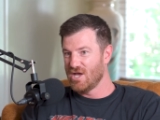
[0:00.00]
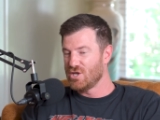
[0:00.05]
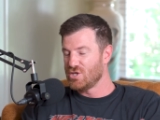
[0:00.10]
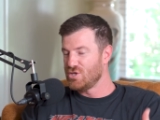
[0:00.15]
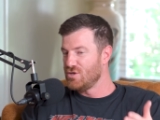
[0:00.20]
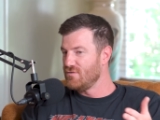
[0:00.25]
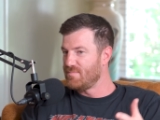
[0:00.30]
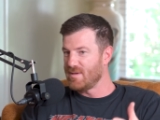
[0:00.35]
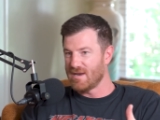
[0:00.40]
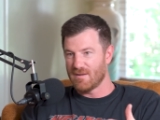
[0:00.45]

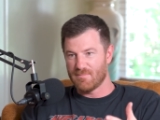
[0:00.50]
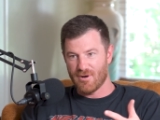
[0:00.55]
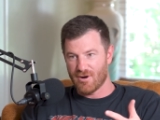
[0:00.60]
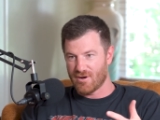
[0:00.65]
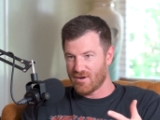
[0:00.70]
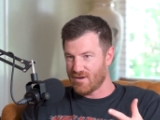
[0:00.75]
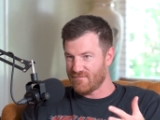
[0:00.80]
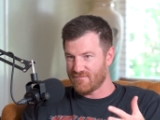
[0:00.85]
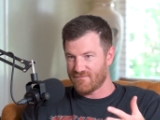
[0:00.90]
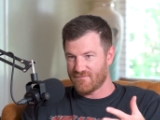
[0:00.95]
You've been a
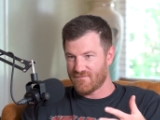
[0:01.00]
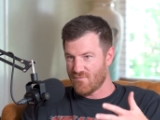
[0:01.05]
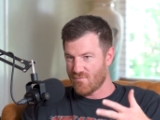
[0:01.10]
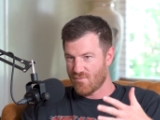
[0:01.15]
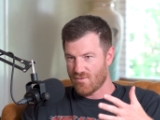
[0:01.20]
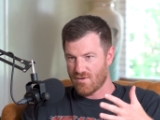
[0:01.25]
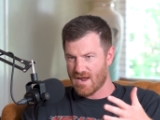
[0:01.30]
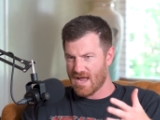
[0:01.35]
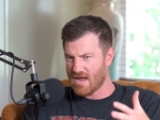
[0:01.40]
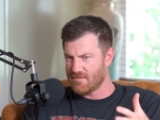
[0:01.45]
part of
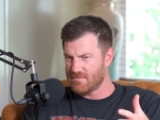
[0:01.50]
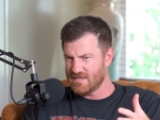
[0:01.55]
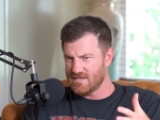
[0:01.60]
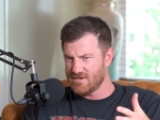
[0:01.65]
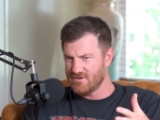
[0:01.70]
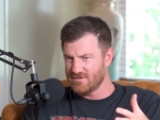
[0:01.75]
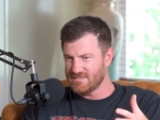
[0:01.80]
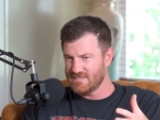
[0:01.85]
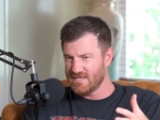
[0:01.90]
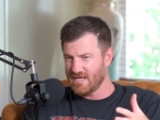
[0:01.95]
for how many
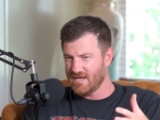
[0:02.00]
years